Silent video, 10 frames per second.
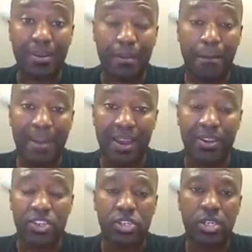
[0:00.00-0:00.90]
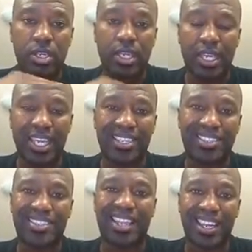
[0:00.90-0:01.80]
marriage is
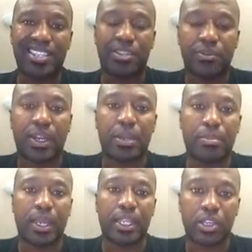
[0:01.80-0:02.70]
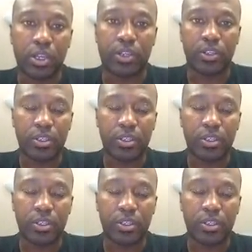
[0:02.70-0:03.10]
sanctified by God.